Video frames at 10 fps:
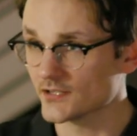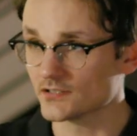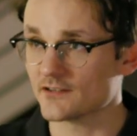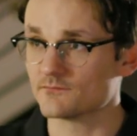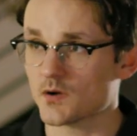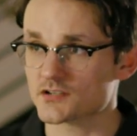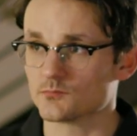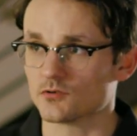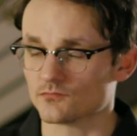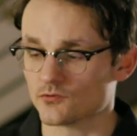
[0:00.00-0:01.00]
You'll have
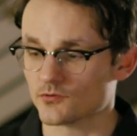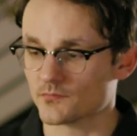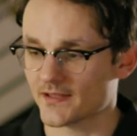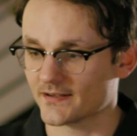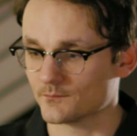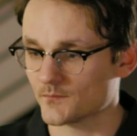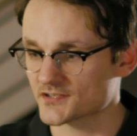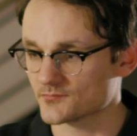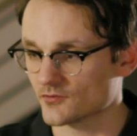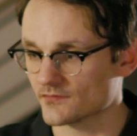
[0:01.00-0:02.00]
much more room and
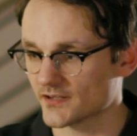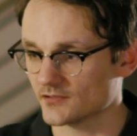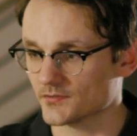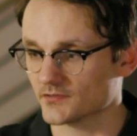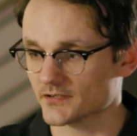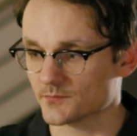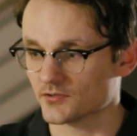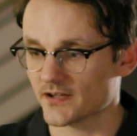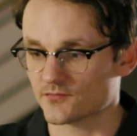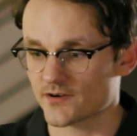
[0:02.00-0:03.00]
much more availability to
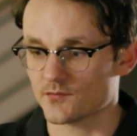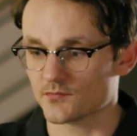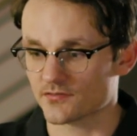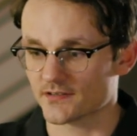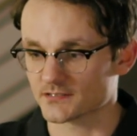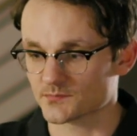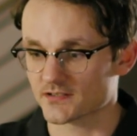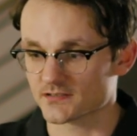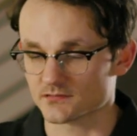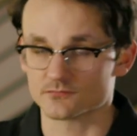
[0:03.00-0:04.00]
play around with things
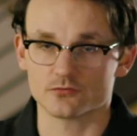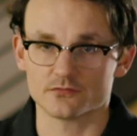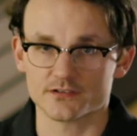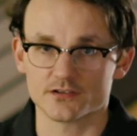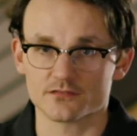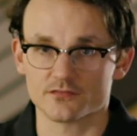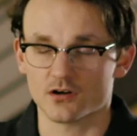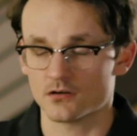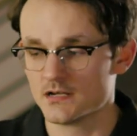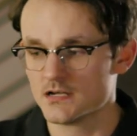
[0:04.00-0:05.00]
because of the raw video
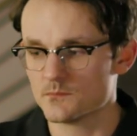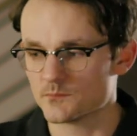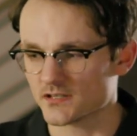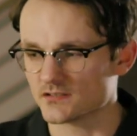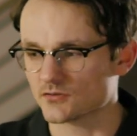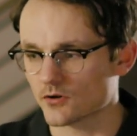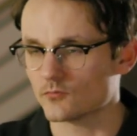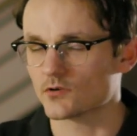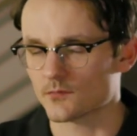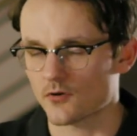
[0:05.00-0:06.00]
file, but you
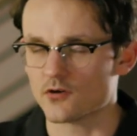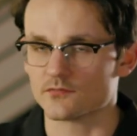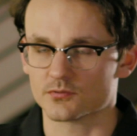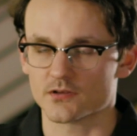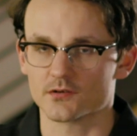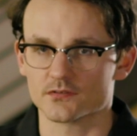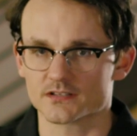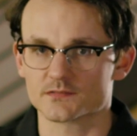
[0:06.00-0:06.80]
don't wanna overplay with